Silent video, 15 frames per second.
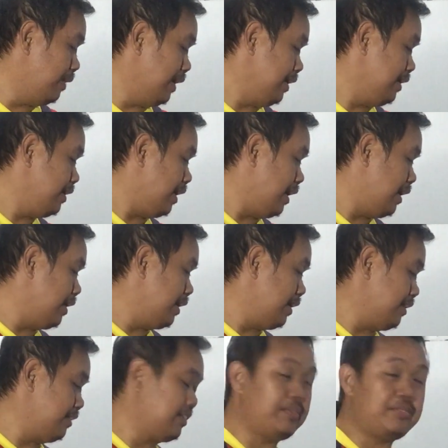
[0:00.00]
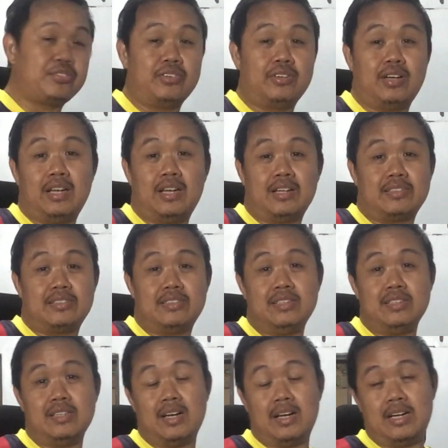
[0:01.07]
my Samsung
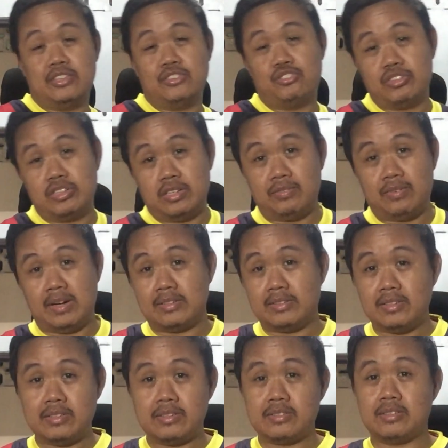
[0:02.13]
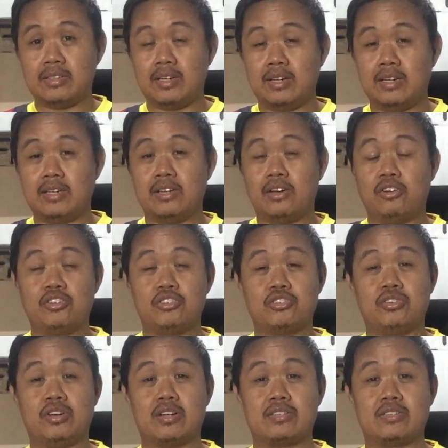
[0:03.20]
Galaxy Android devices and
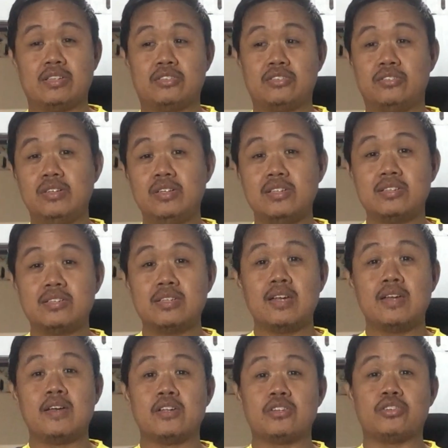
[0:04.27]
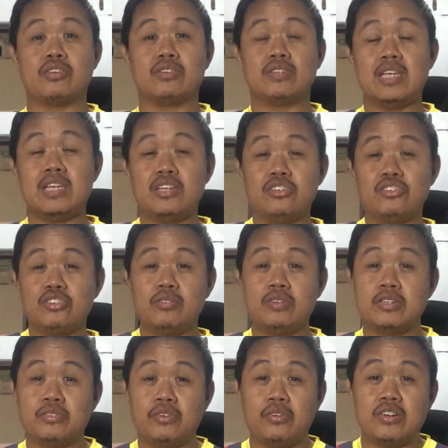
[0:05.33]
also accessories. So thank you so
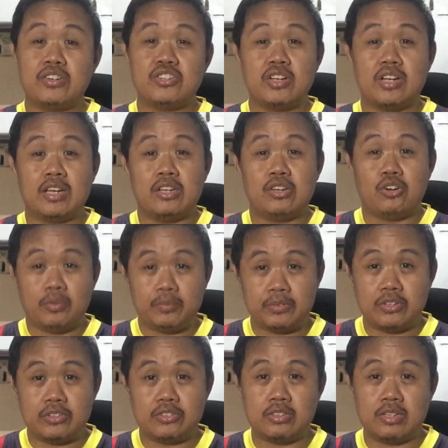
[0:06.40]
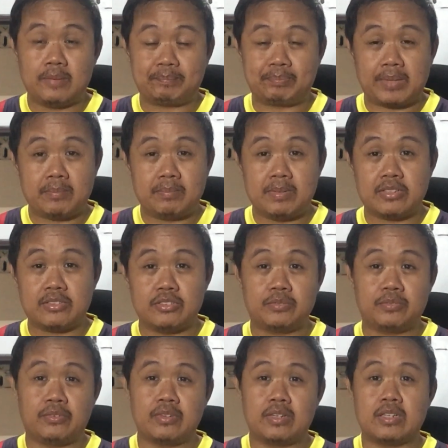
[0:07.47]
much for watching and I hope you enjoyed it. Please
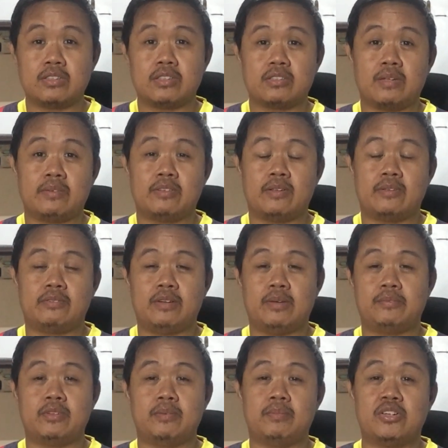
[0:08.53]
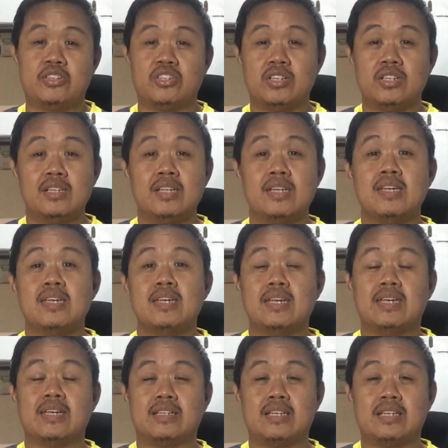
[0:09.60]
don't forget to subscribe to my channel
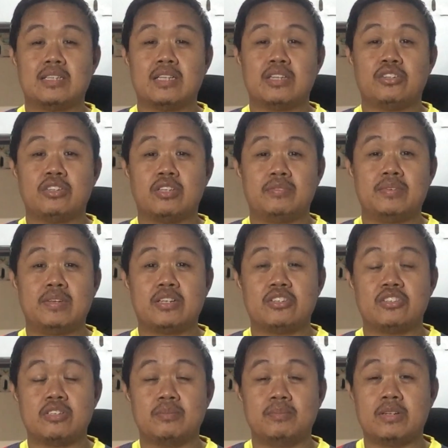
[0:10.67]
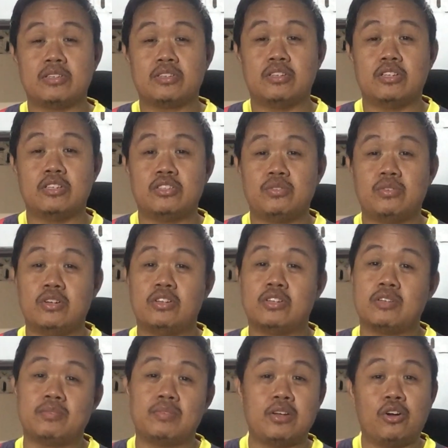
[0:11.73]
and click that notification bell so that you will not
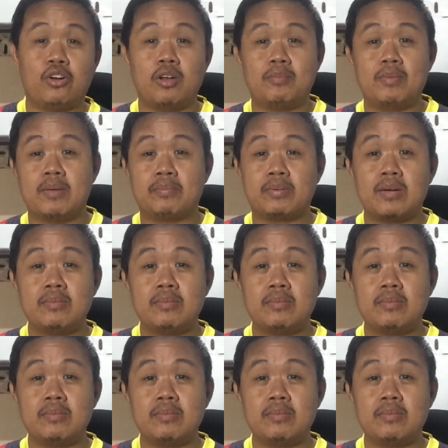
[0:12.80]
have all of my